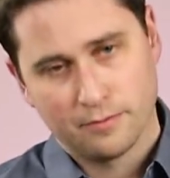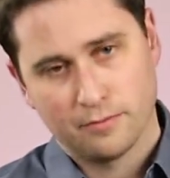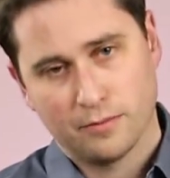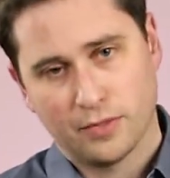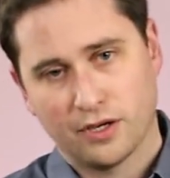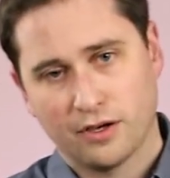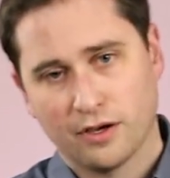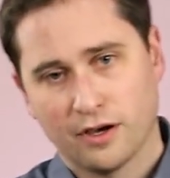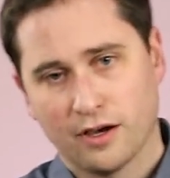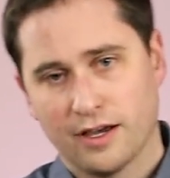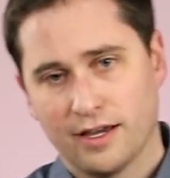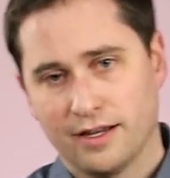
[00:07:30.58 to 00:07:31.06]

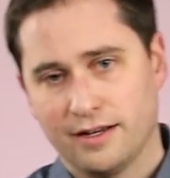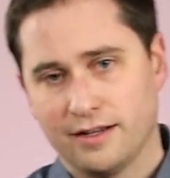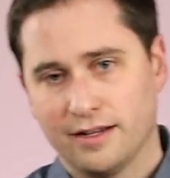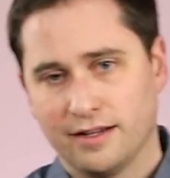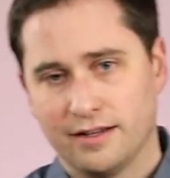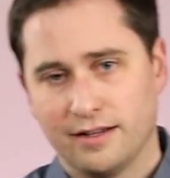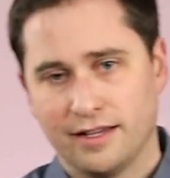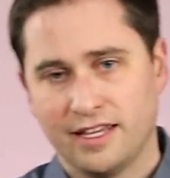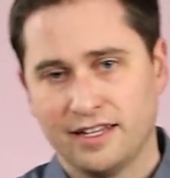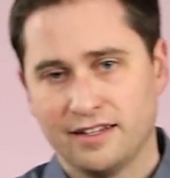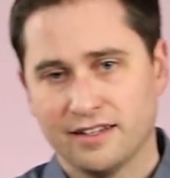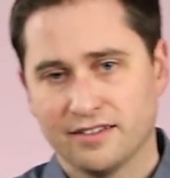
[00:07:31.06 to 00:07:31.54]
But God,
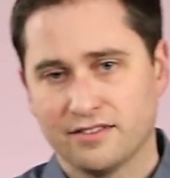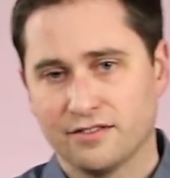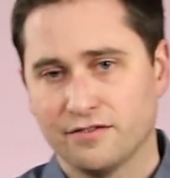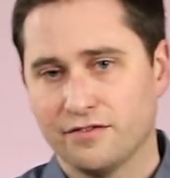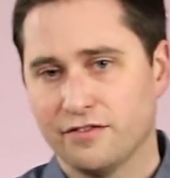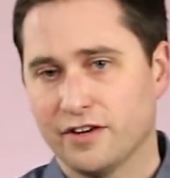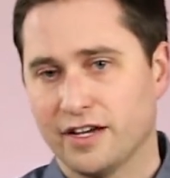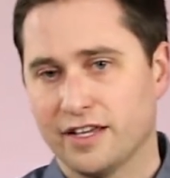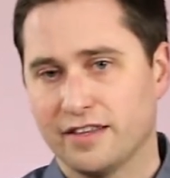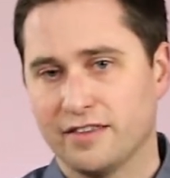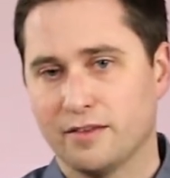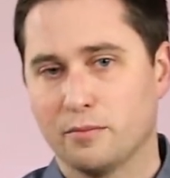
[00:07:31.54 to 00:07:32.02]
he doesn't
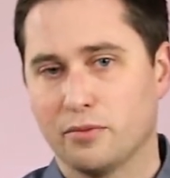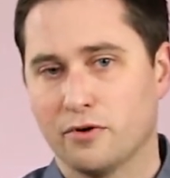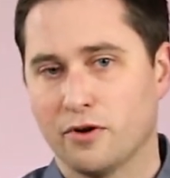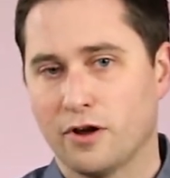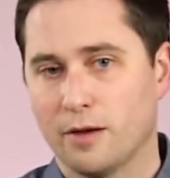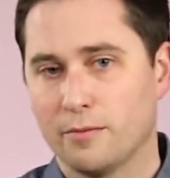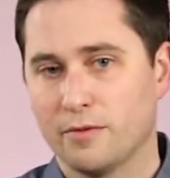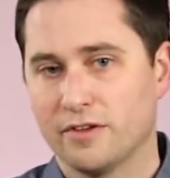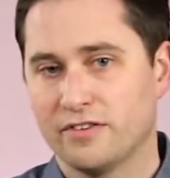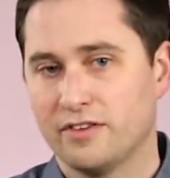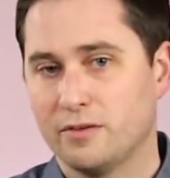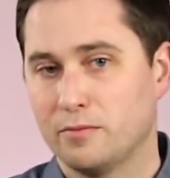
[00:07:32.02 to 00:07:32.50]
forget the
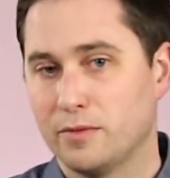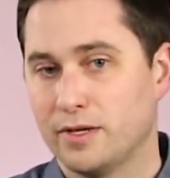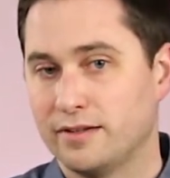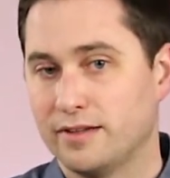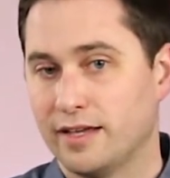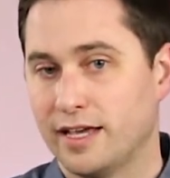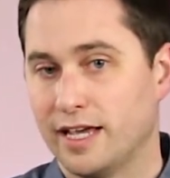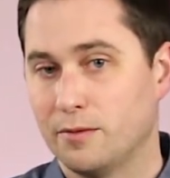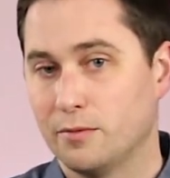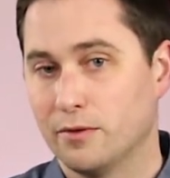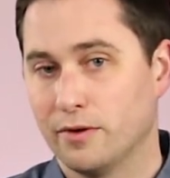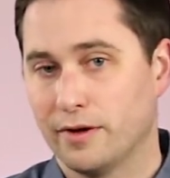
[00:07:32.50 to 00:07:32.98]
promise he made
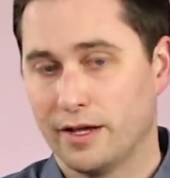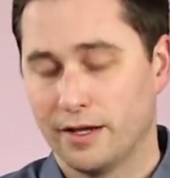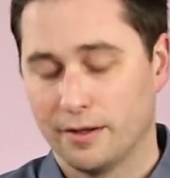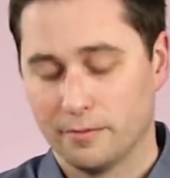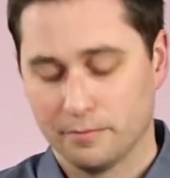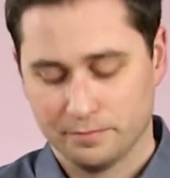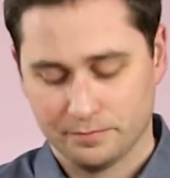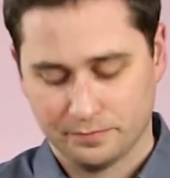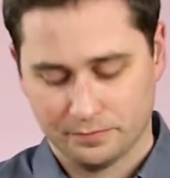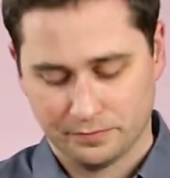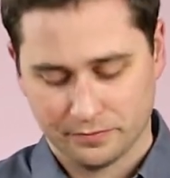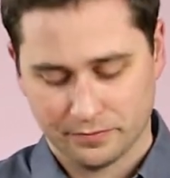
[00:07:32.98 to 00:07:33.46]
to
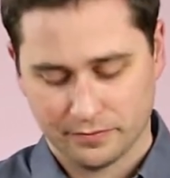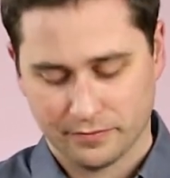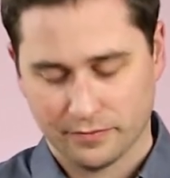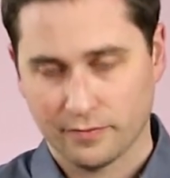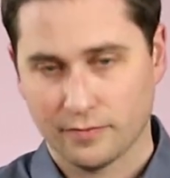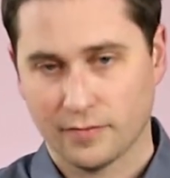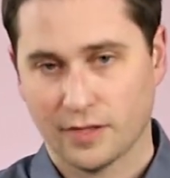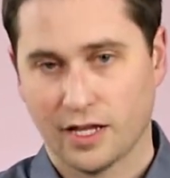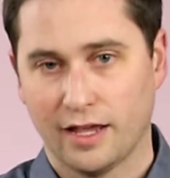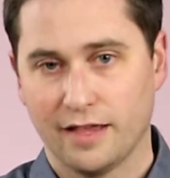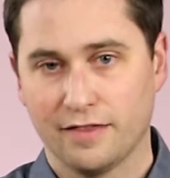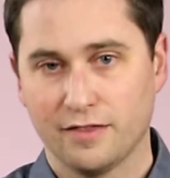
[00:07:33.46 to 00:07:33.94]
Abraham.
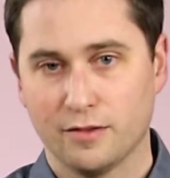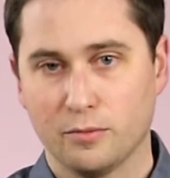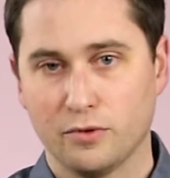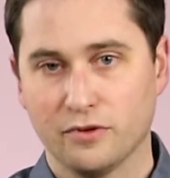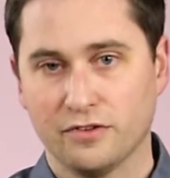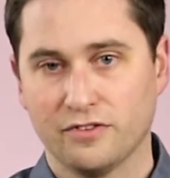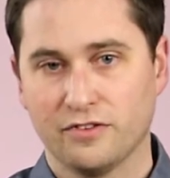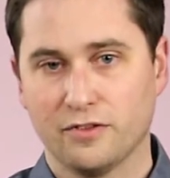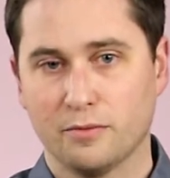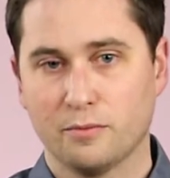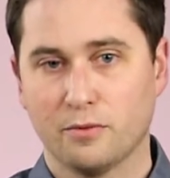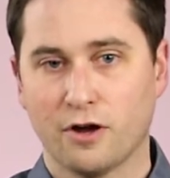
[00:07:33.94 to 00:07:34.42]
And the
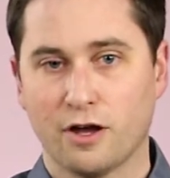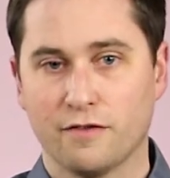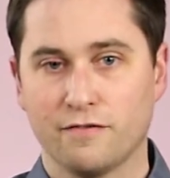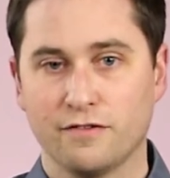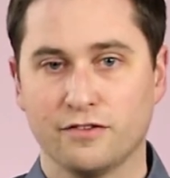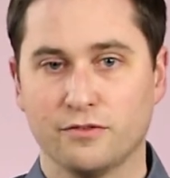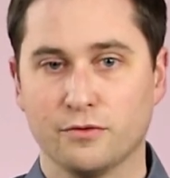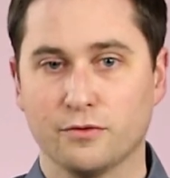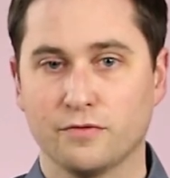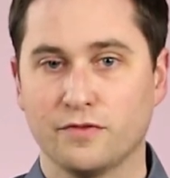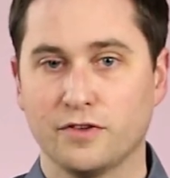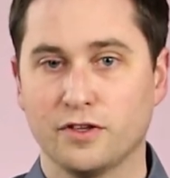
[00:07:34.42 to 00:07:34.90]
books of the
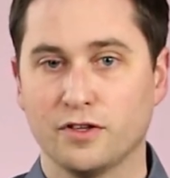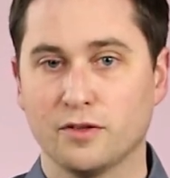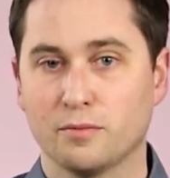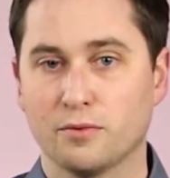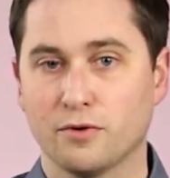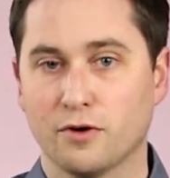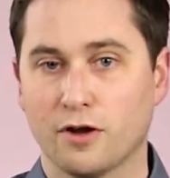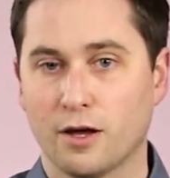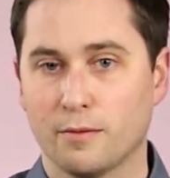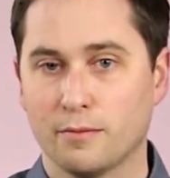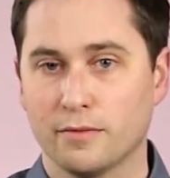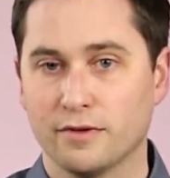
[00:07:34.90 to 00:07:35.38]
prophets reveal a
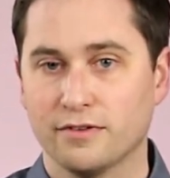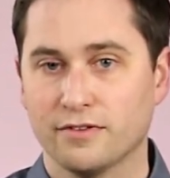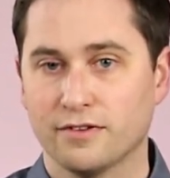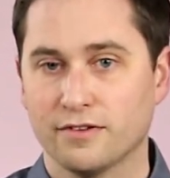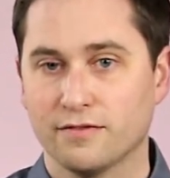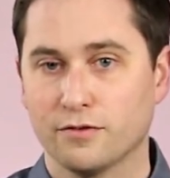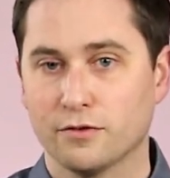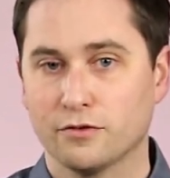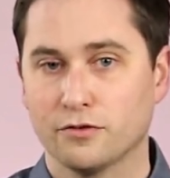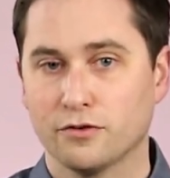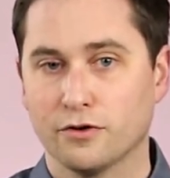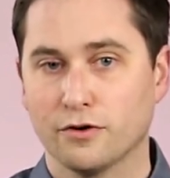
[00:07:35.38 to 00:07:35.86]
promise
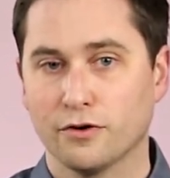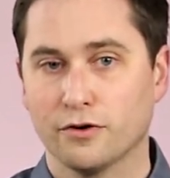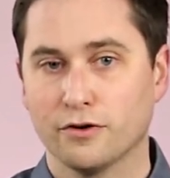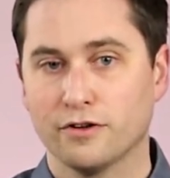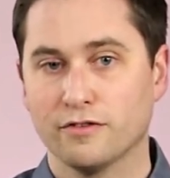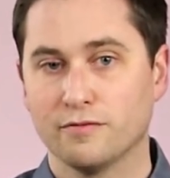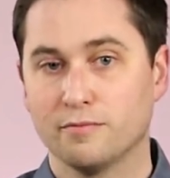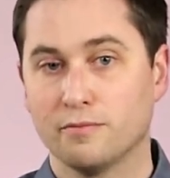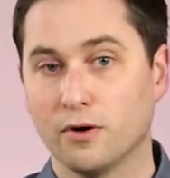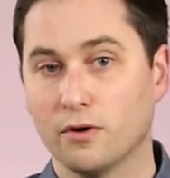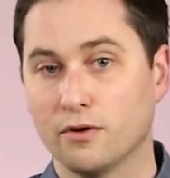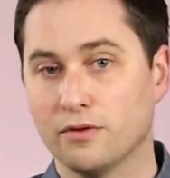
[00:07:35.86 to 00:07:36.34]
of the turn
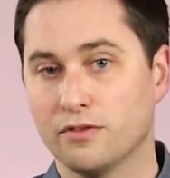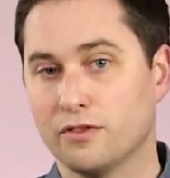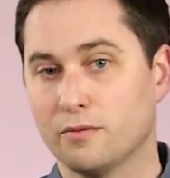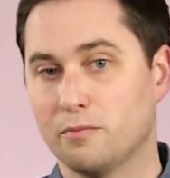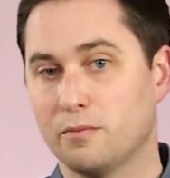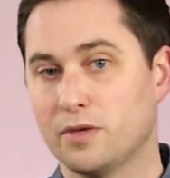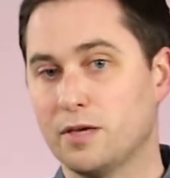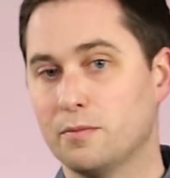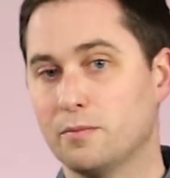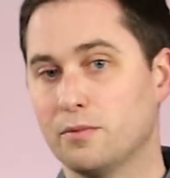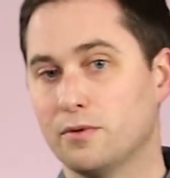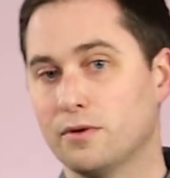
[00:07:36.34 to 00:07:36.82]
of both the
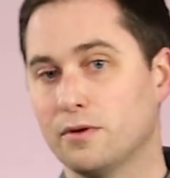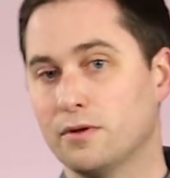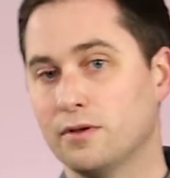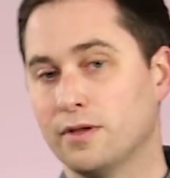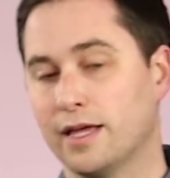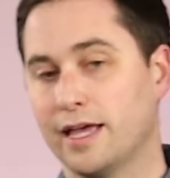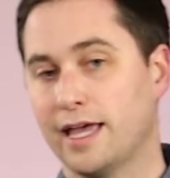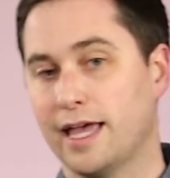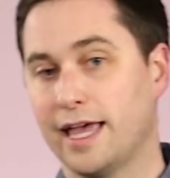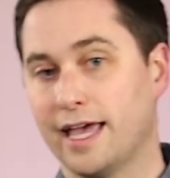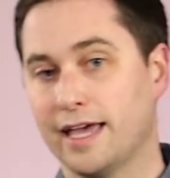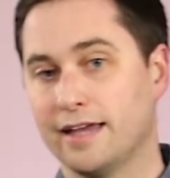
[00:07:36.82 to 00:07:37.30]

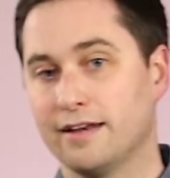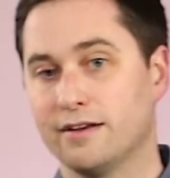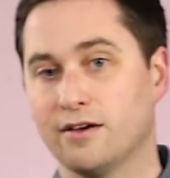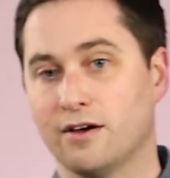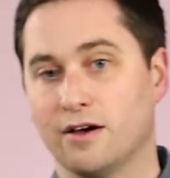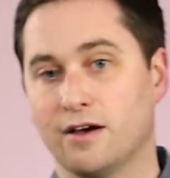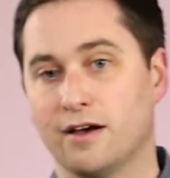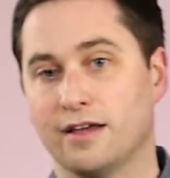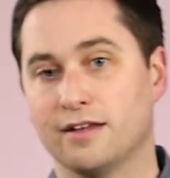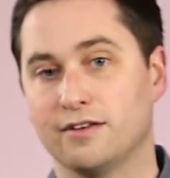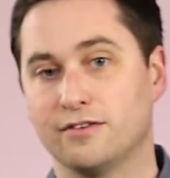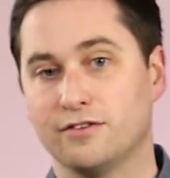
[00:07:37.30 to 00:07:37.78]
people and
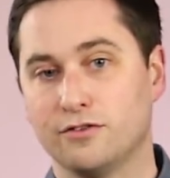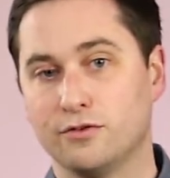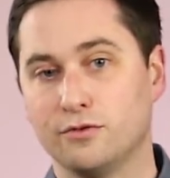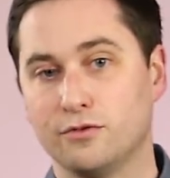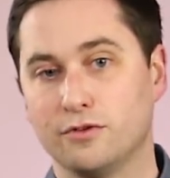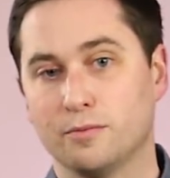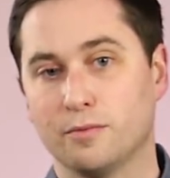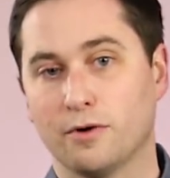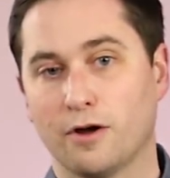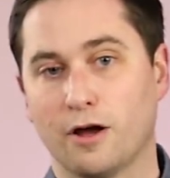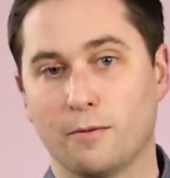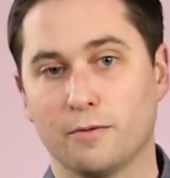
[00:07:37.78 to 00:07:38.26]
God
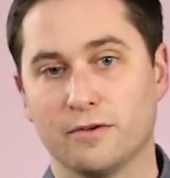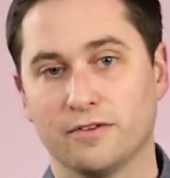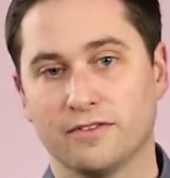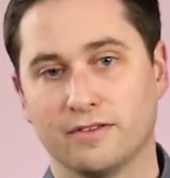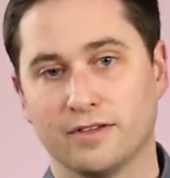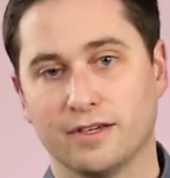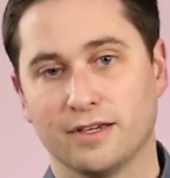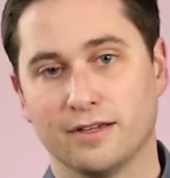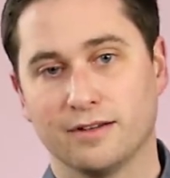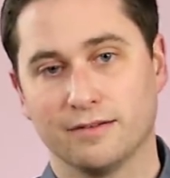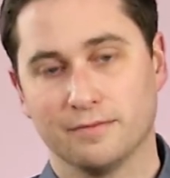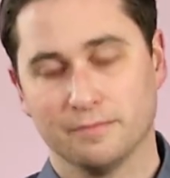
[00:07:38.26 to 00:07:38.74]
to the
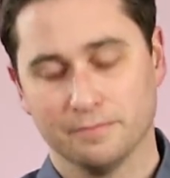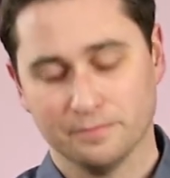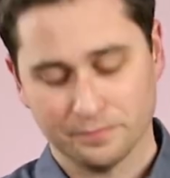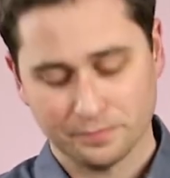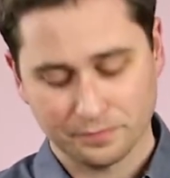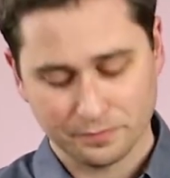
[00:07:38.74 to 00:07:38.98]
promised land.